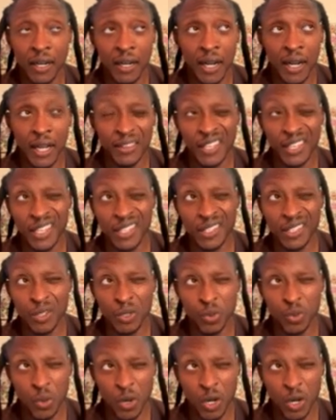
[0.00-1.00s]
I think it's
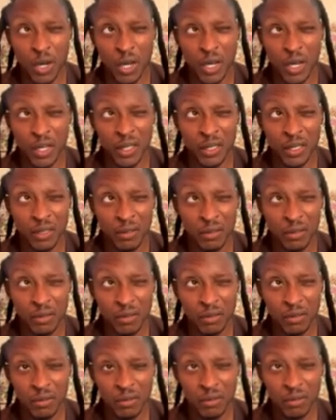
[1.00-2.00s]
Twan.
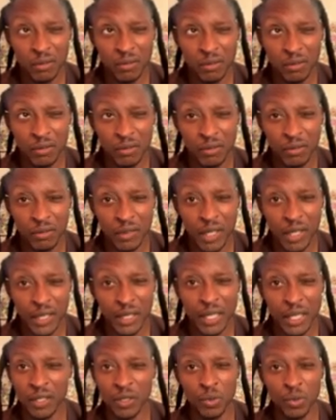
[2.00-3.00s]
I
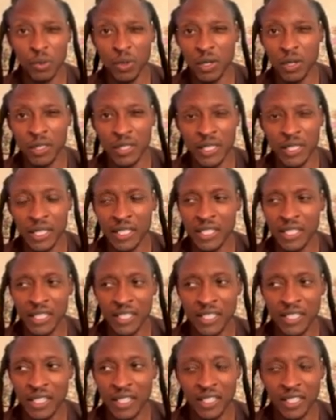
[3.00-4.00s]
think it's Twan
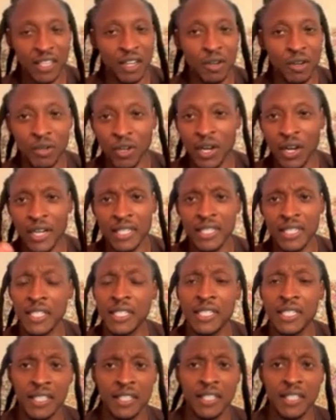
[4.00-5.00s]
666. I don't know how the
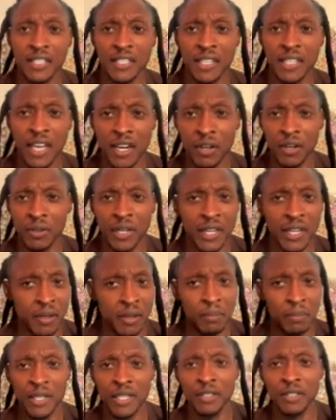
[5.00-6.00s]
666 got on there.
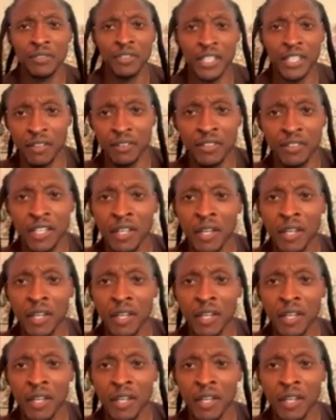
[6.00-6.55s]
Please forgive me.